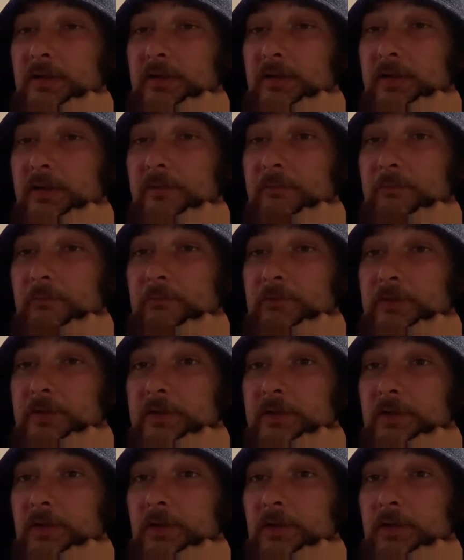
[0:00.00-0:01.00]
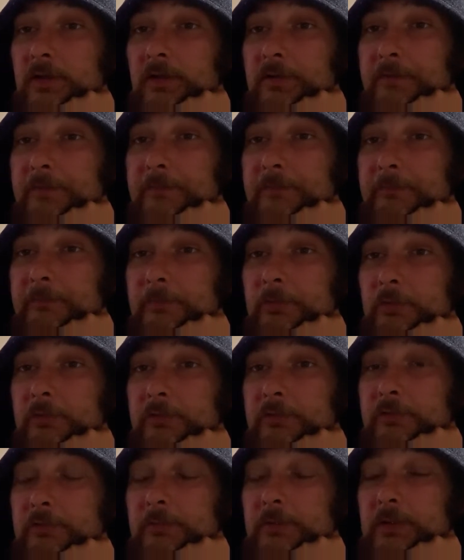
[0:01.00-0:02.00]
and really hard
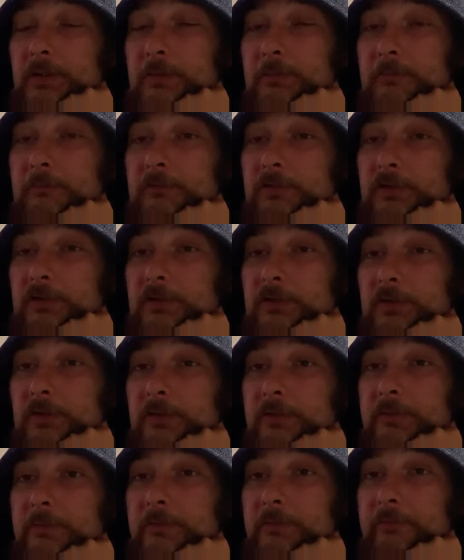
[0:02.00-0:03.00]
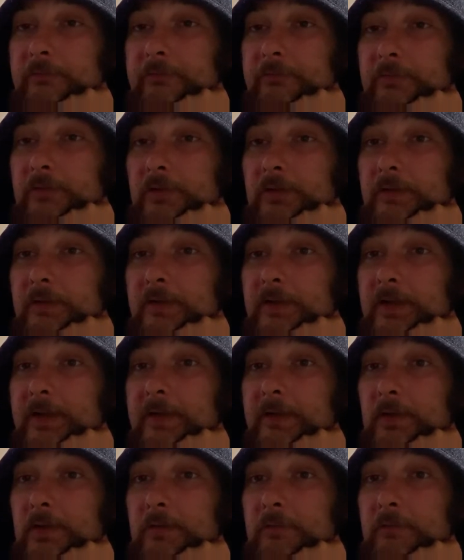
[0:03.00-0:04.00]
pushed him up really hard and went flying
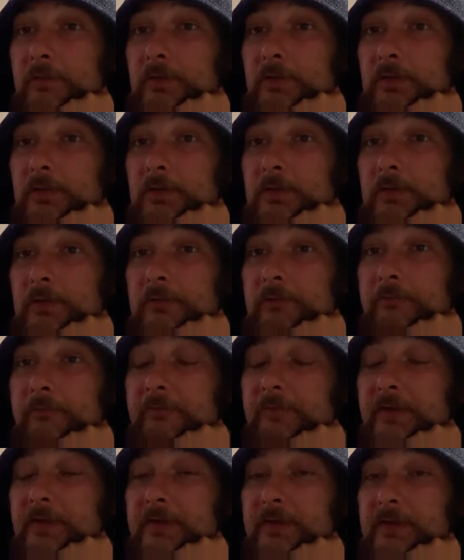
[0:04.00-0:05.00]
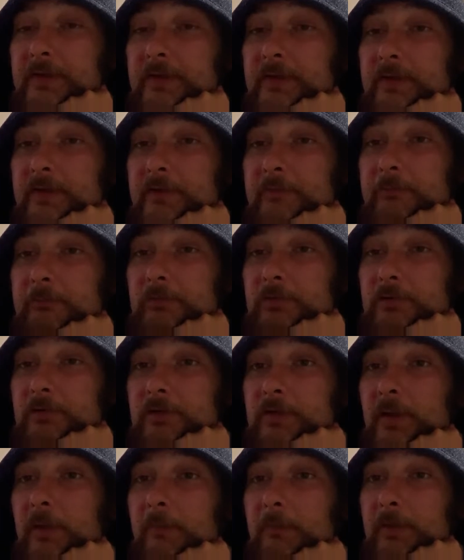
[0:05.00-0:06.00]
head over feet, and he broke
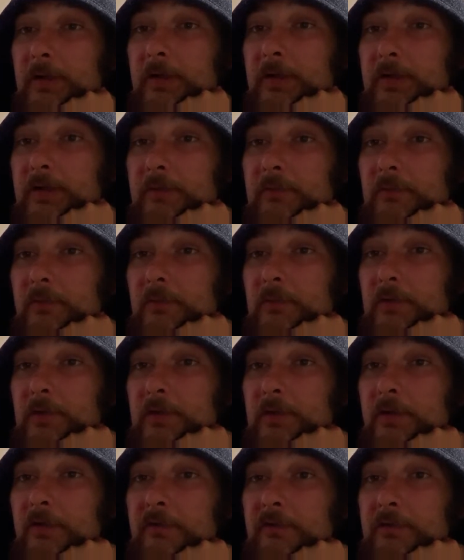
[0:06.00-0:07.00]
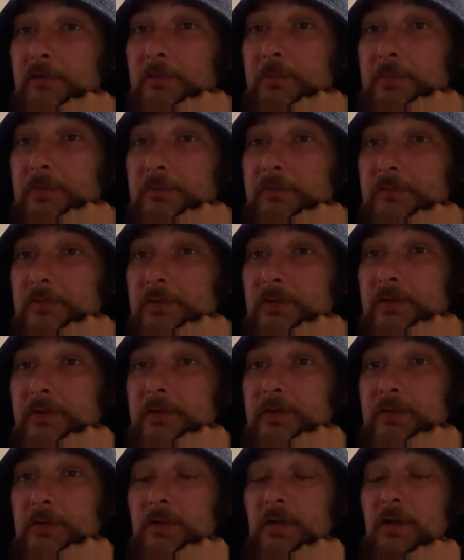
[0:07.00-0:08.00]
his back. It was quite stupid, really.
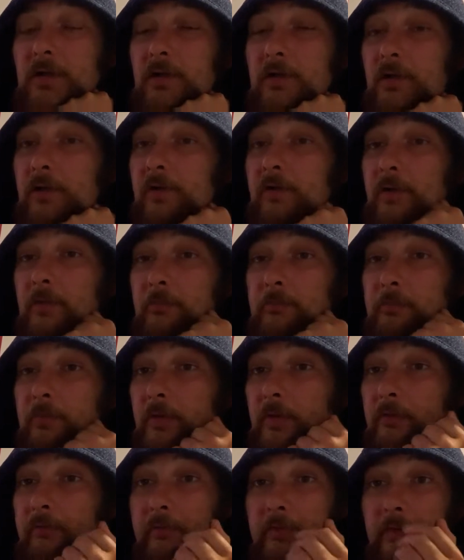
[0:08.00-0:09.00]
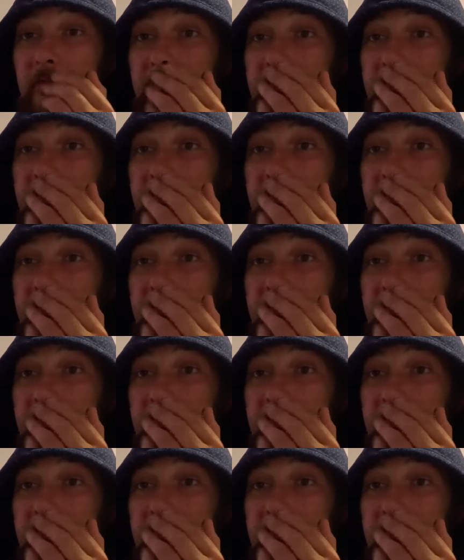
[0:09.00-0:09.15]
I don't find